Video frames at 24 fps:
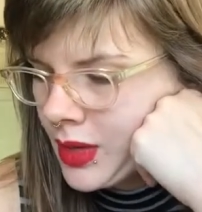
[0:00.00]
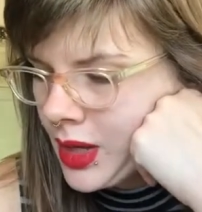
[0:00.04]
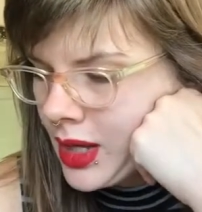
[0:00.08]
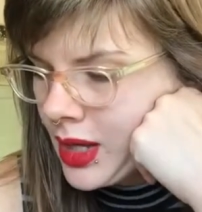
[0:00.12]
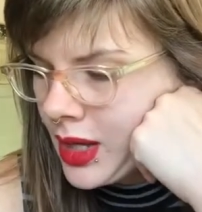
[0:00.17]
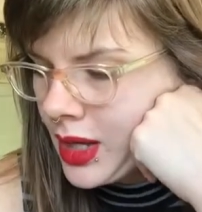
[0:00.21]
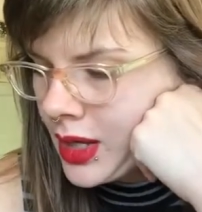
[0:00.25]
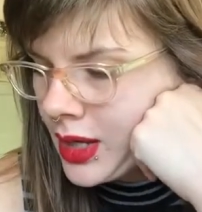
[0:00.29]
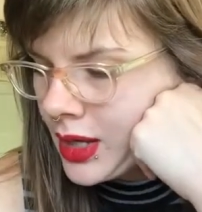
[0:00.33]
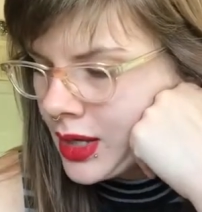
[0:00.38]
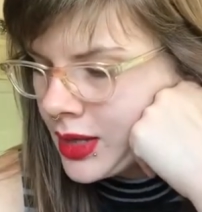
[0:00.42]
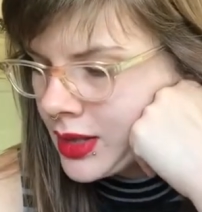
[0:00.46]

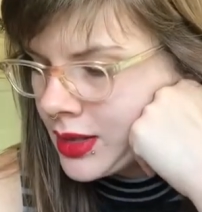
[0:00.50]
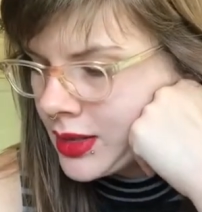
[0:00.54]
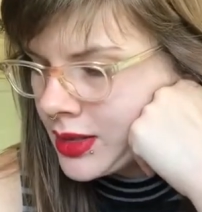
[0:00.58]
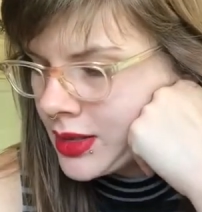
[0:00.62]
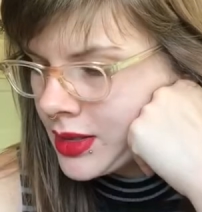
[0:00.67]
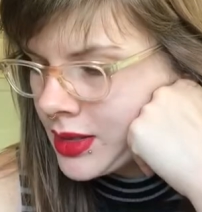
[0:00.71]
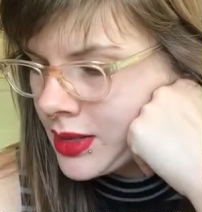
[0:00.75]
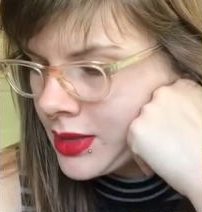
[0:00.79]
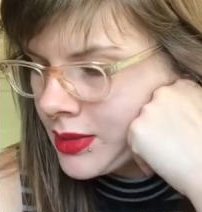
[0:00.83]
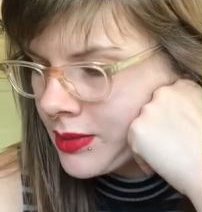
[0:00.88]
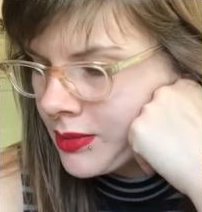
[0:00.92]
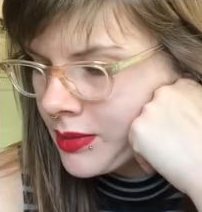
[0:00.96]
And
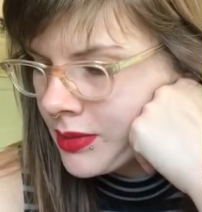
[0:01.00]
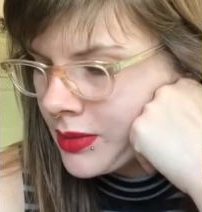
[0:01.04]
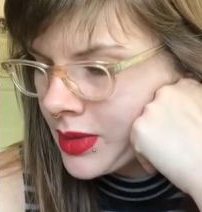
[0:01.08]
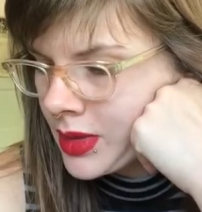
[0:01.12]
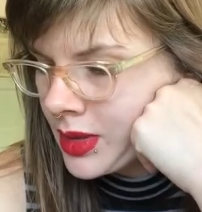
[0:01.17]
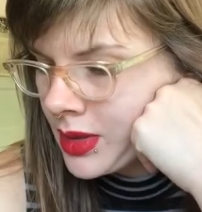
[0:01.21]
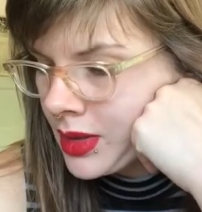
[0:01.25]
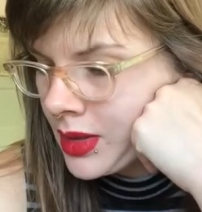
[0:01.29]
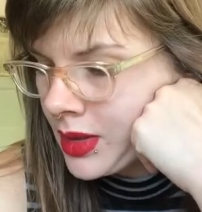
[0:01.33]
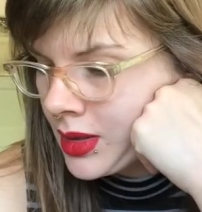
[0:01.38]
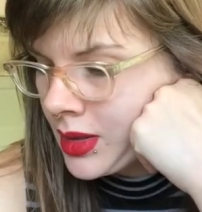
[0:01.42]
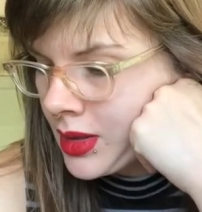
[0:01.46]

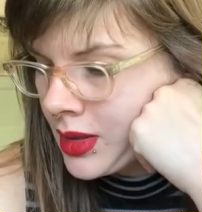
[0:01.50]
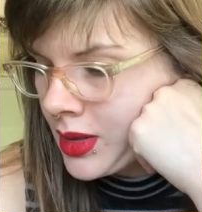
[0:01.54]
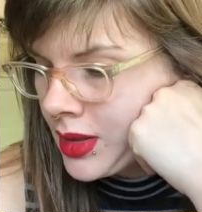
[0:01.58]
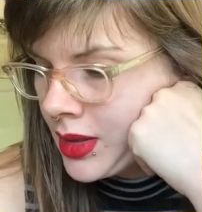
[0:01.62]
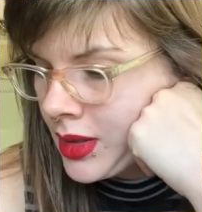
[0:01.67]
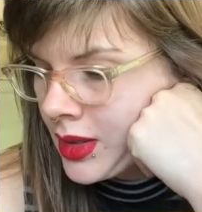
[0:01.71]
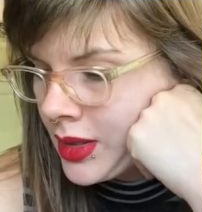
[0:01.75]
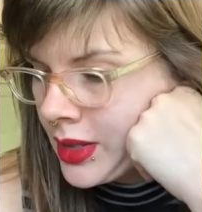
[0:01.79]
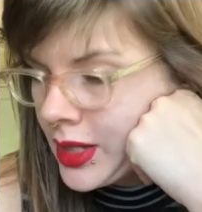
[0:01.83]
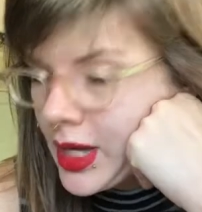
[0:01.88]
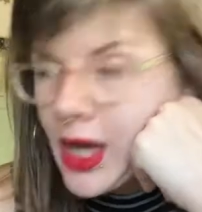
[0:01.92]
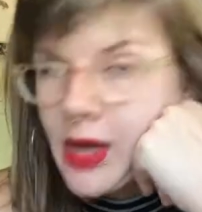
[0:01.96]

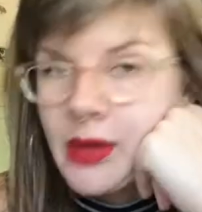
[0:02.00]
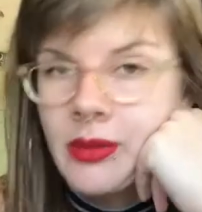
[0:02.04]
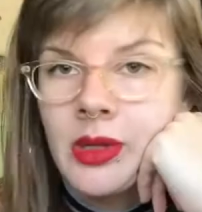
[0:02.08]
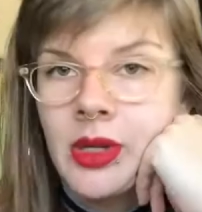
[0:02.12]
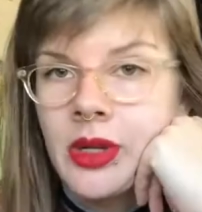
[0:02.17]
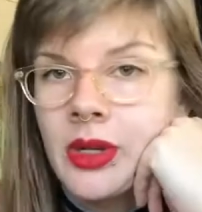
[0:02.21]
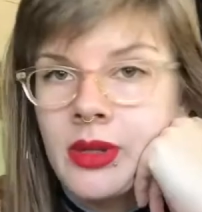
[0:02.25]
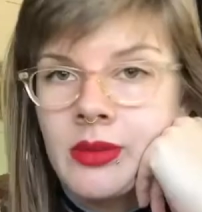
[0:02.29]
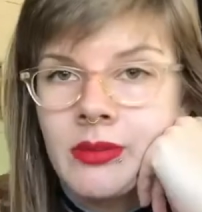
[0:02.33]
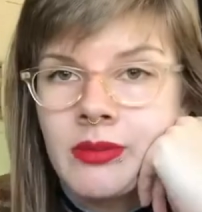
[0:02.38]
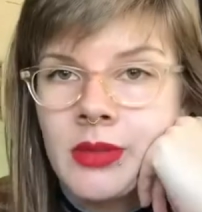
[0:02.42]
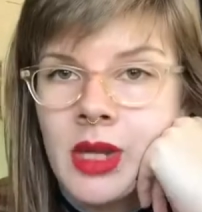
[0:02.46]
yeah,
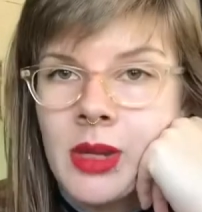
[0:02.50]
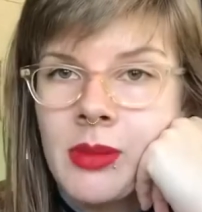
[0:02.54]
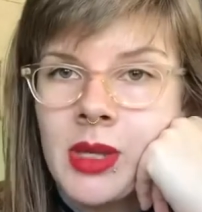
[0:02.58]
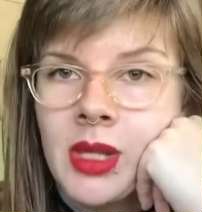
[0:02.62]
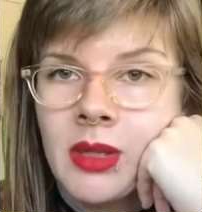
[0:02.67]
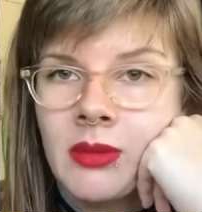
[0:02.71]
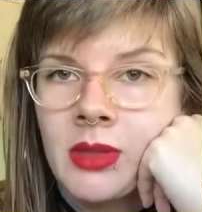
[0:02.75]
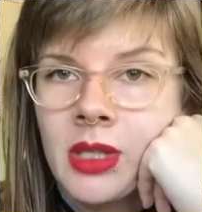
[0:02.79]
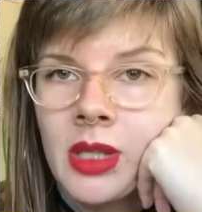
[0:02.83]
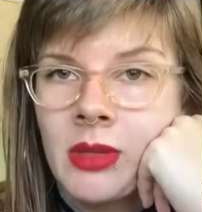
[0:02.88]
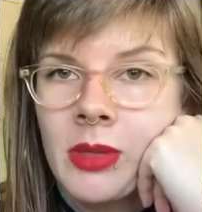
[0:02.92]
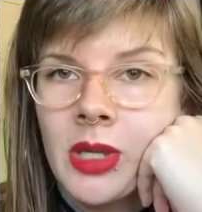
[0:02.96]

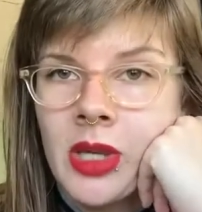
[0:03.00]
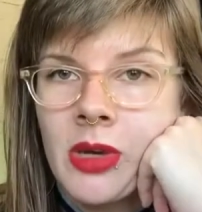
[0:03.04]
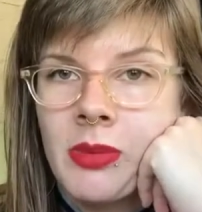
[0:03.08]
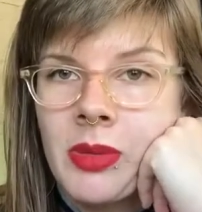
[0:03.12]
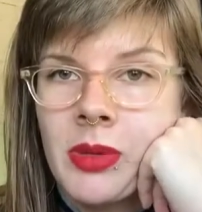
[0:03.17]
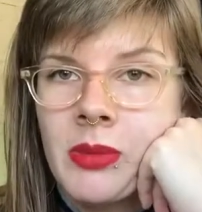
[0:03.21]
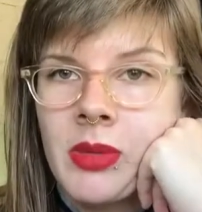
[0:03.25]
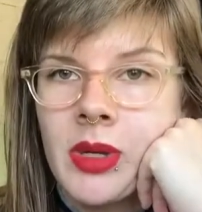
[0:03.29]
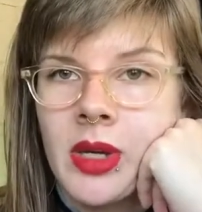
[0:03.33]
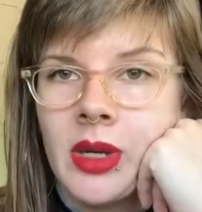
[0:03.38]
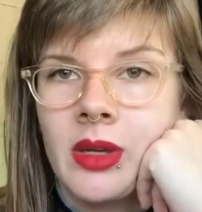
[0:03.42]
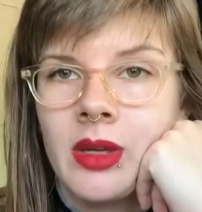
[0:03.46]
they'll be open
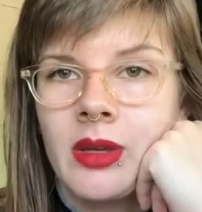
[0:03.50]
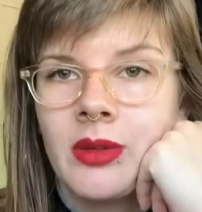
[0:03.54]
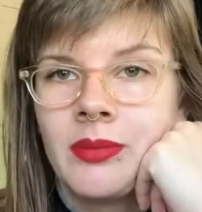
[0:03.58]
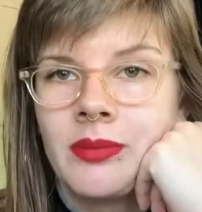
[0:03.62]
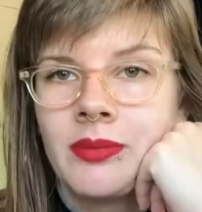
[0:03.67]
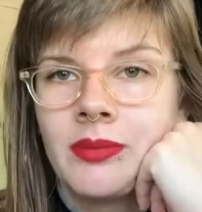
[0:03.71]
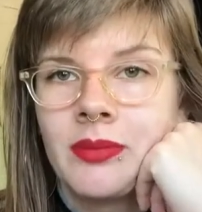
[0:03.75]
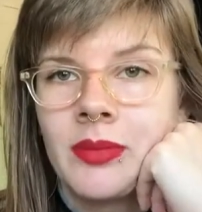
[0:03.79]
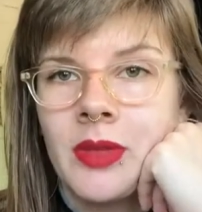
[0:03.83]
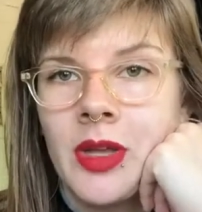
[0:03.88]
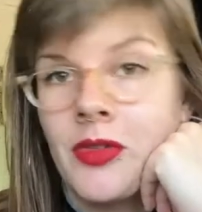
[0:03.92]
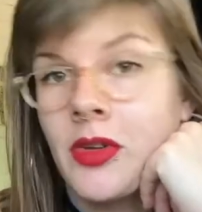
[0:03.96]
book.
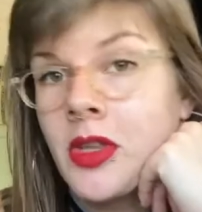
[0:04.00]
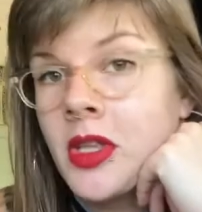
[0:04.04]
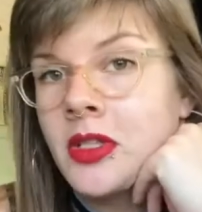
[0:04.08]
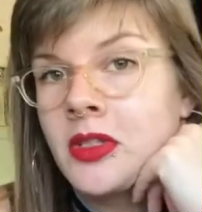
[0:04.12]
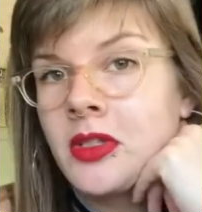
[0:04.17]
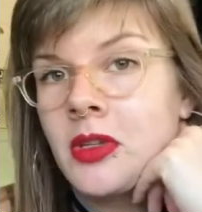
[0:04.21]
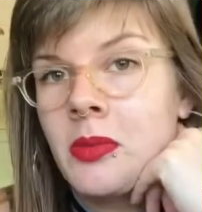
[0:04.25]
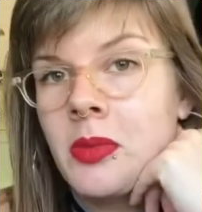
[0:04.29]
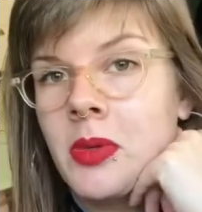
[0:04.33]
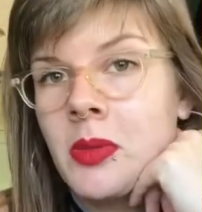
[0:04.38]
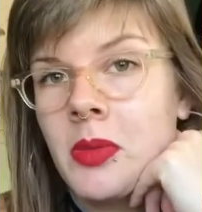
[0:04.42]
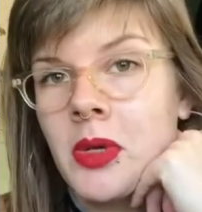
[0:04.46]
everything's
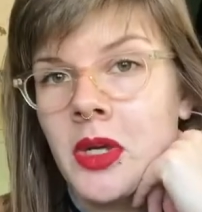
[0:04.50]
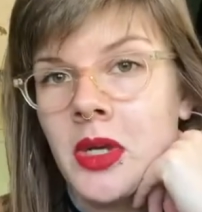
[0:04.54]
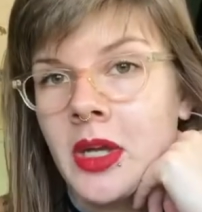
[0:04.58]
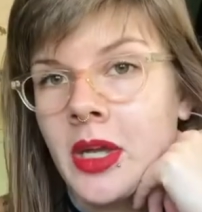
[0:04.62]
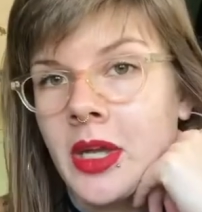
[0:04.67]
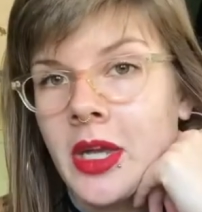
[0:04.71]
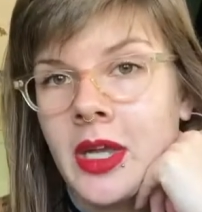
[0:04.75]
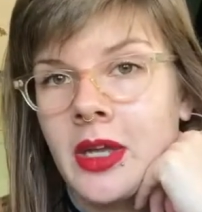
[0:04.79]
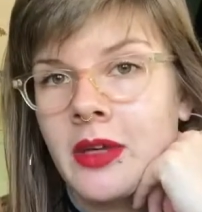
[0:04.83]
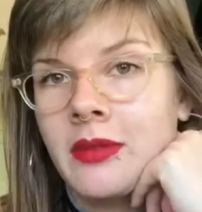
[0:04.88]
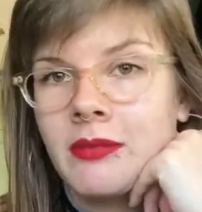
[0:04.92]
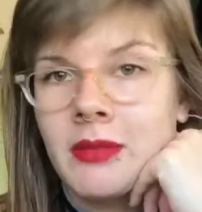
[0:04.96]
open book. I
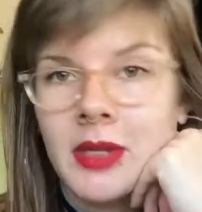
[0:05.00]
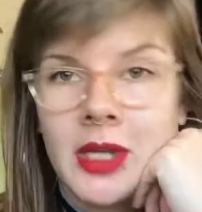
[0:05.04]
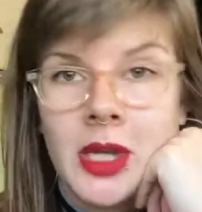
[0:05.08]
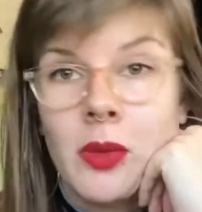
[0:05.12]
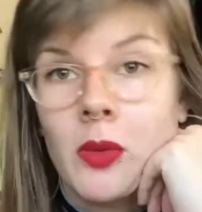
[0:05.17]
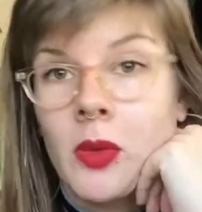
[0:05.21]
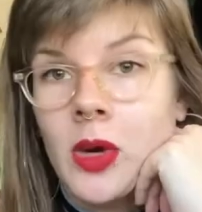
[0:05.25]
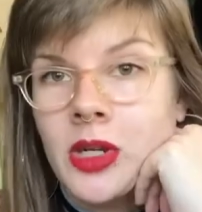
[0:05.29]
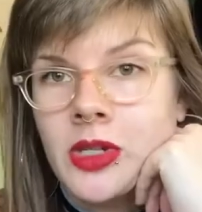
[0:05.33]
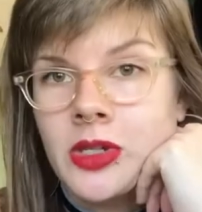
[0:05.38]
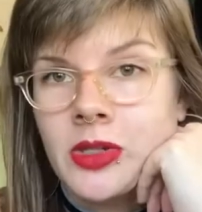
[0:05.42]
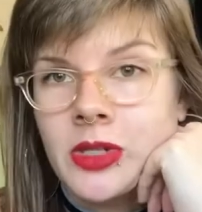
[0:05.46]
can't
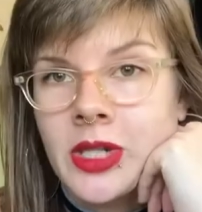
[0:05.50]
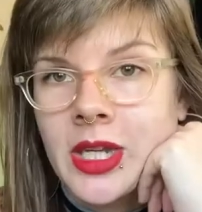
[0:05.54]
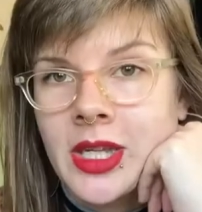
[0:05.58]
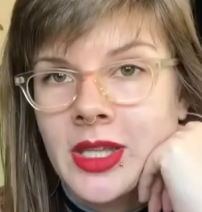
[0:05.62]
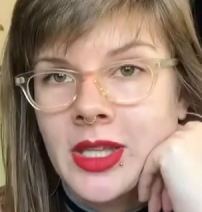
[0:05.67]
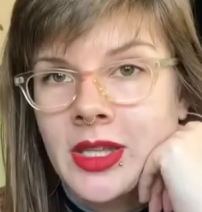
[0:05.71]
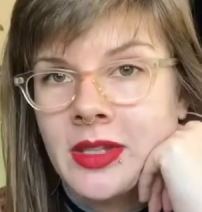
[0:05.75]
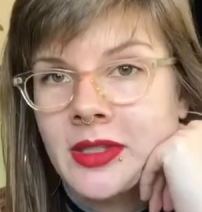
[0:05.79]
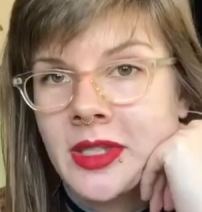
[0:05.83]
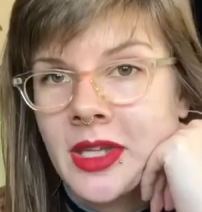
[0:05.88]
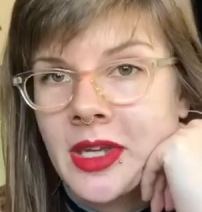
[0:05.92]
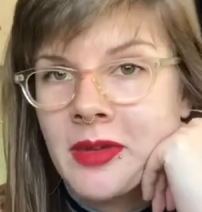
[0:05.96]
watch you take the
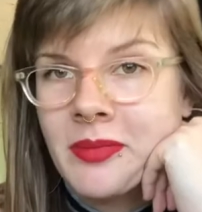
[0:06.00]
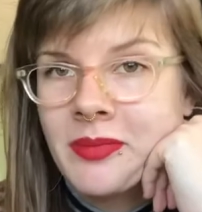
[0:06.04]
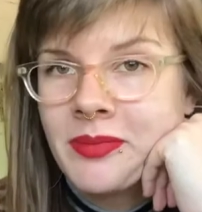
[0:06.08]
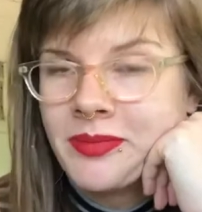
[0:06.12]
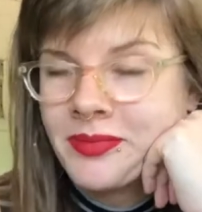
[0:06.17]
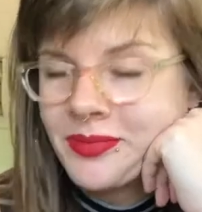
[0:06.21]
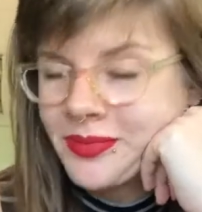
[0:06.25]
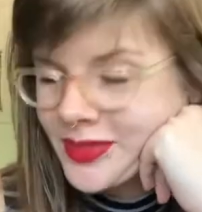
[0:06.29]
exam.